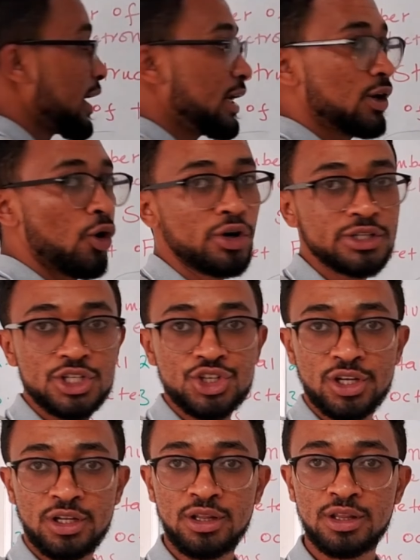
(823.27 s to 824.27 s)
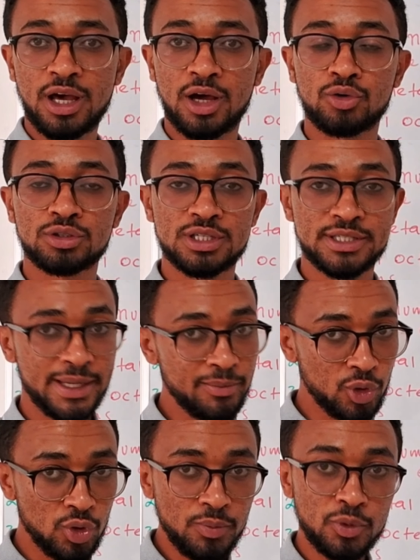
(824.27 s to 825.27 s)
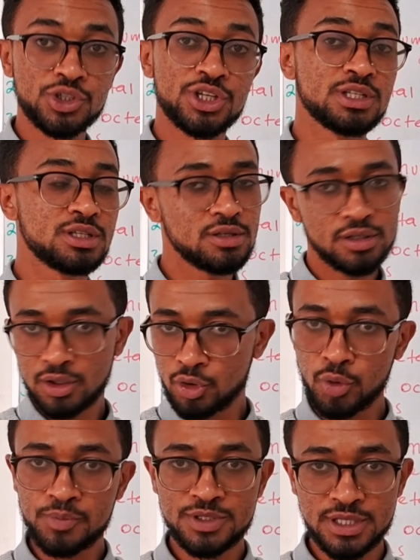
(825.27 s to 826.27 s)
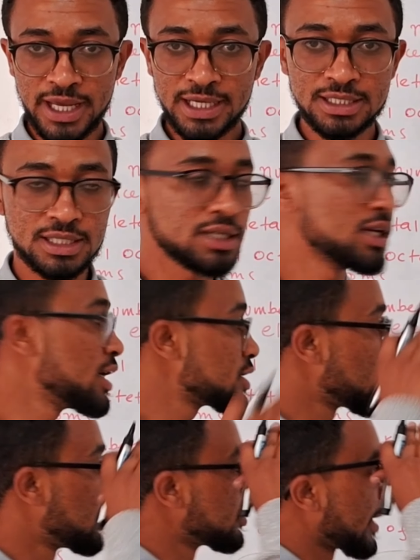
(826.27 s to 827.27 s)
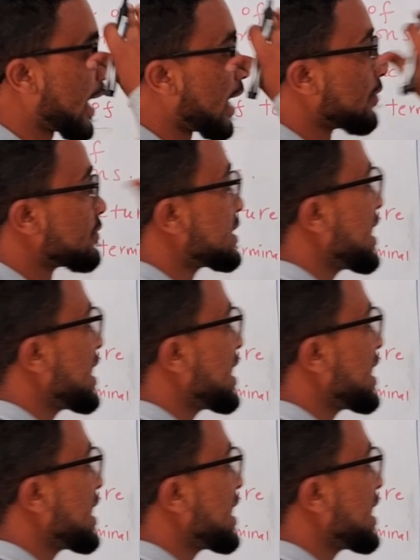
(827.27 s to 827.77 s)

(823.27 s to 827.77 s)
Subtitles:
and oxygen, they are on the same group, which is group 6. So they have